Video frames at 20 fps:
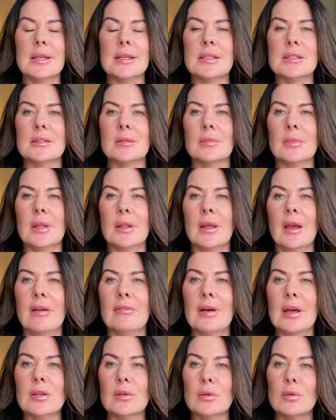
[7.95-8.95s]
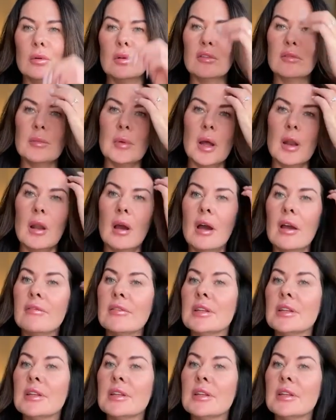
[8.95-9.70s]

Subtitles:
is something that I've had all of my life,